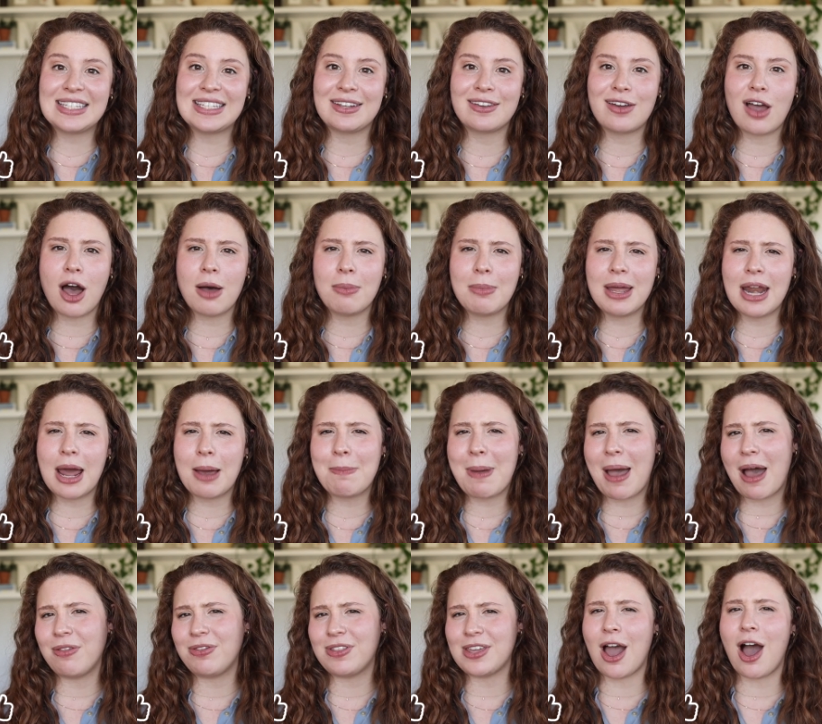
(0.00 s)
to comment
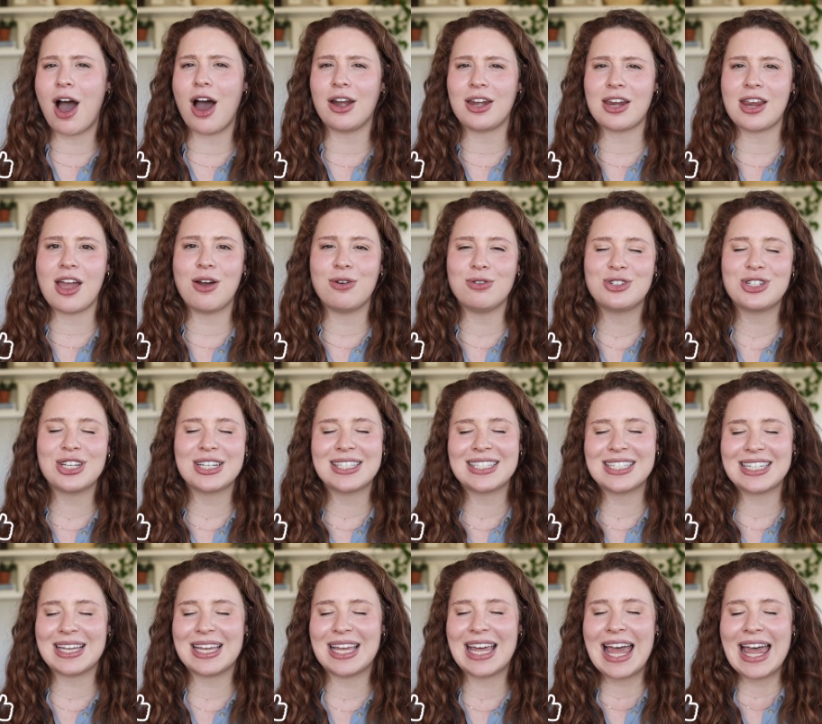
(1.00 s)
about the audio audio
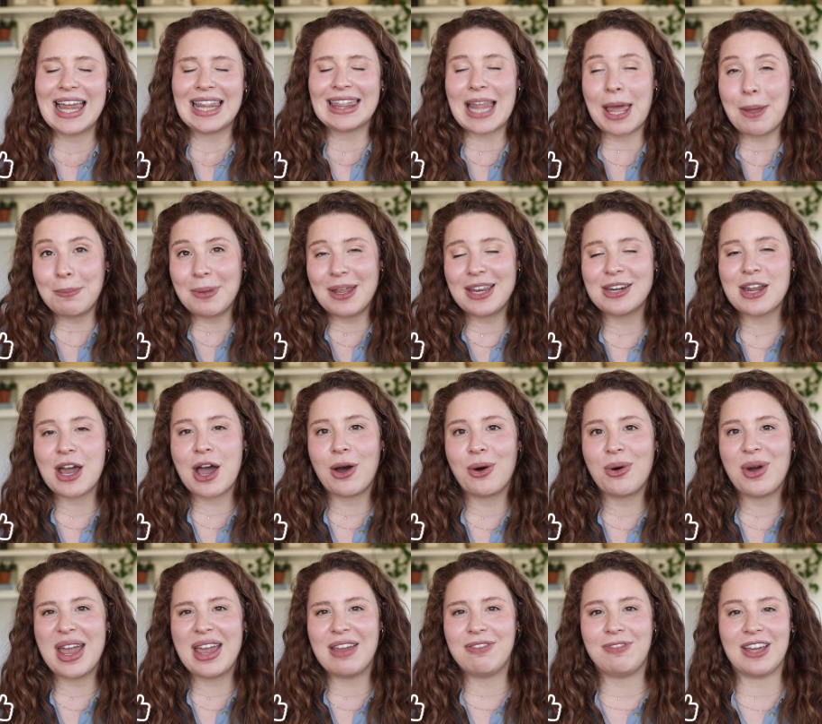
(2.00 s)
just to let me
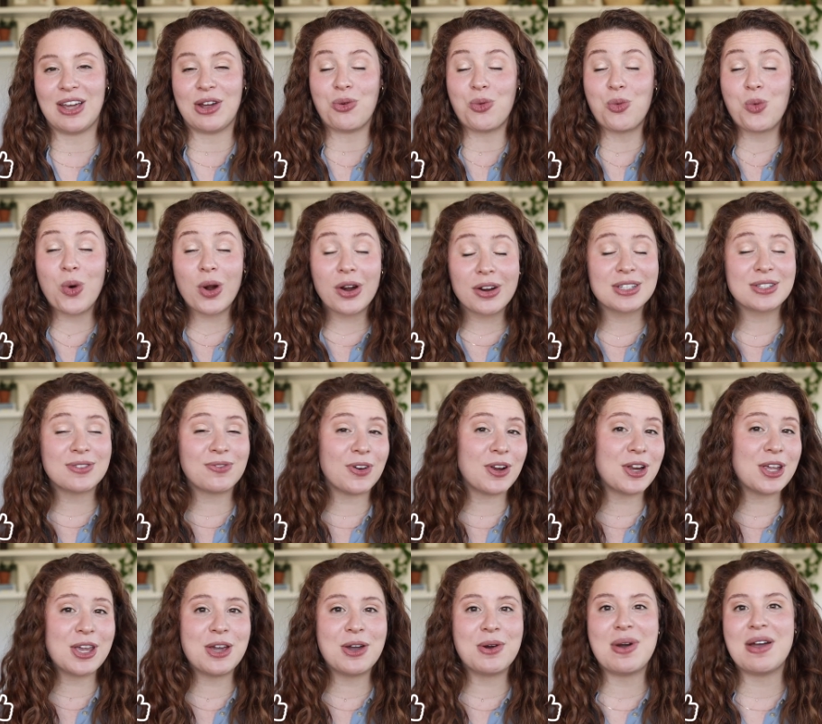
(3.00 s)
know if it works for
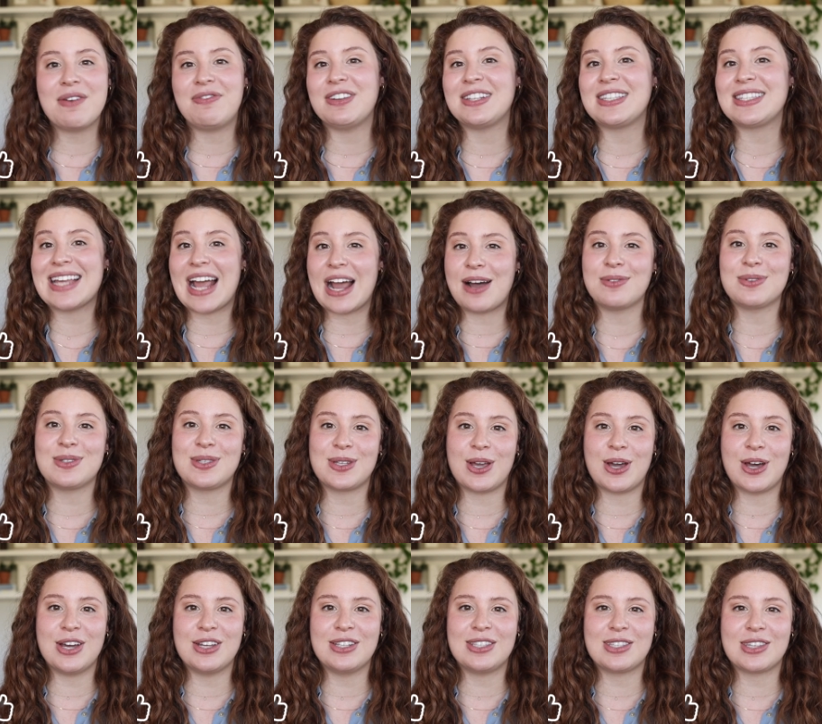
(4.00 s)
you, if it sounds
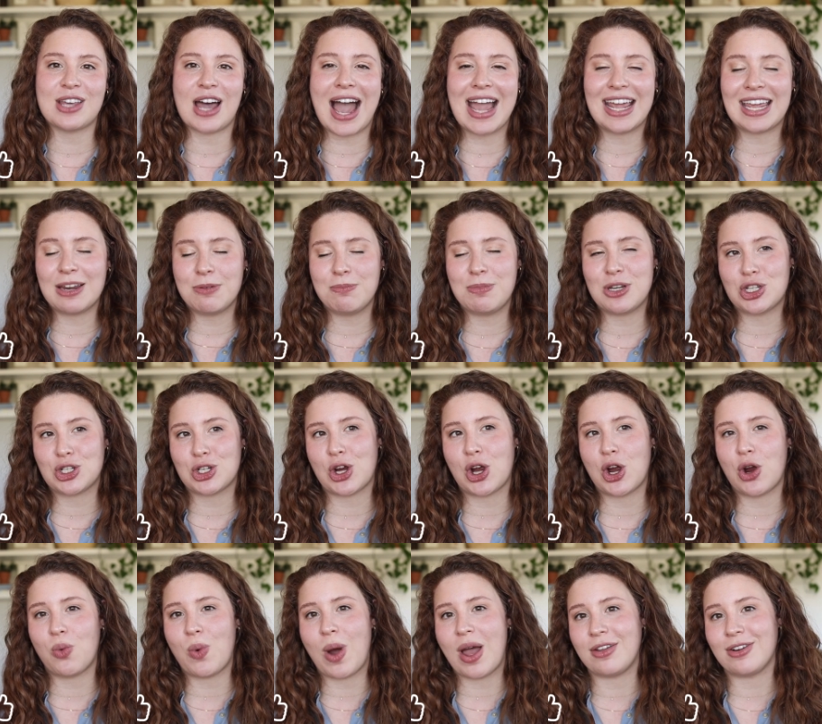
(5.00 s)
good, so I can be
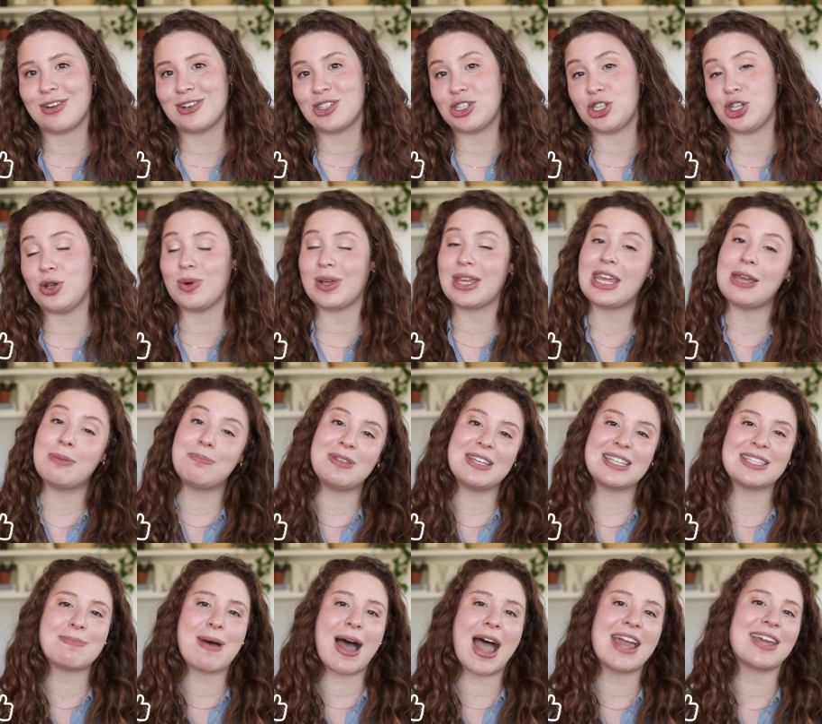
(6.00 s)
sure whether to keep
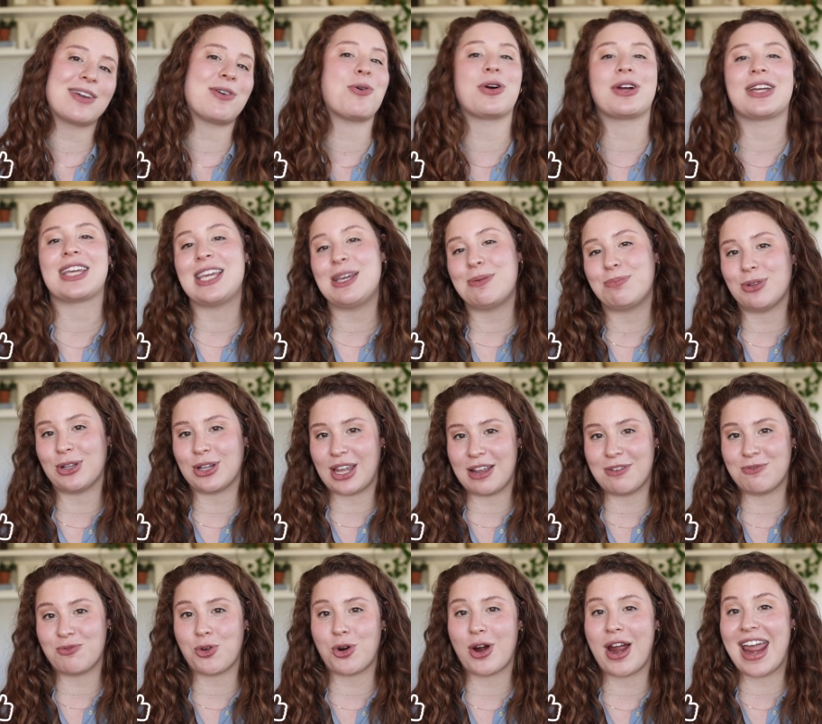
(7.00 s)
this mic or keep
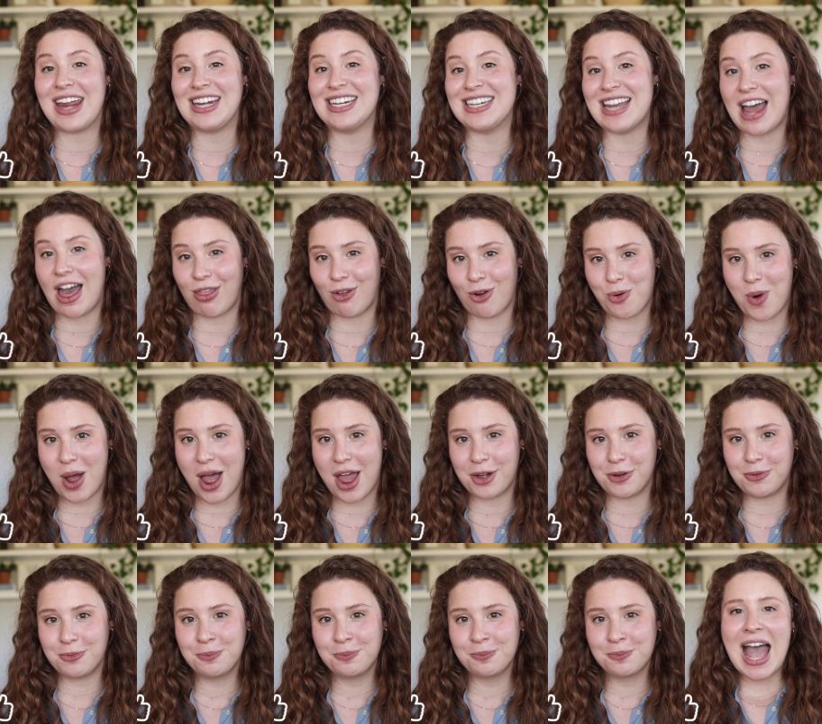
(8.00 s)
looking for another
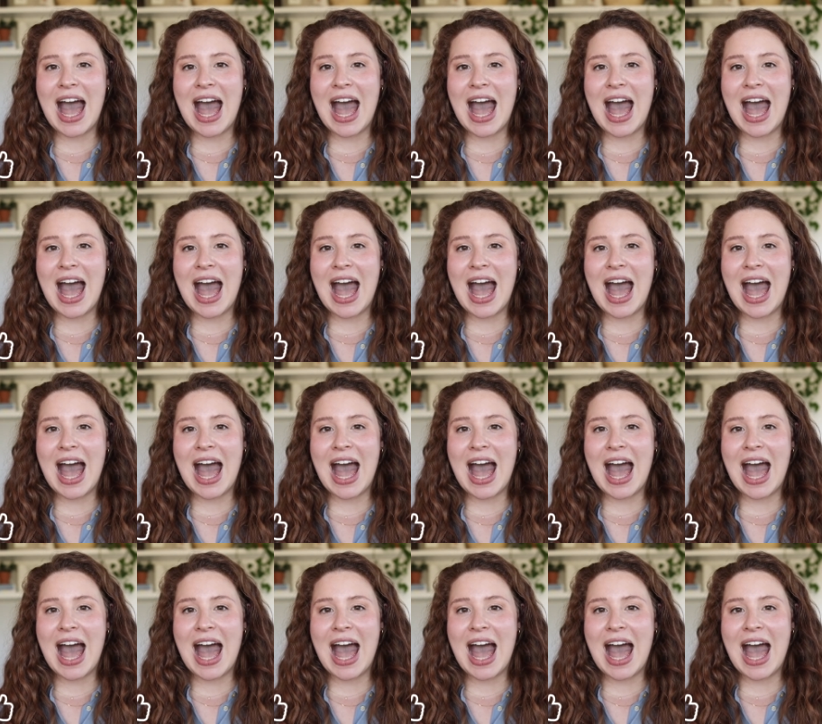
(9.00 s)
one.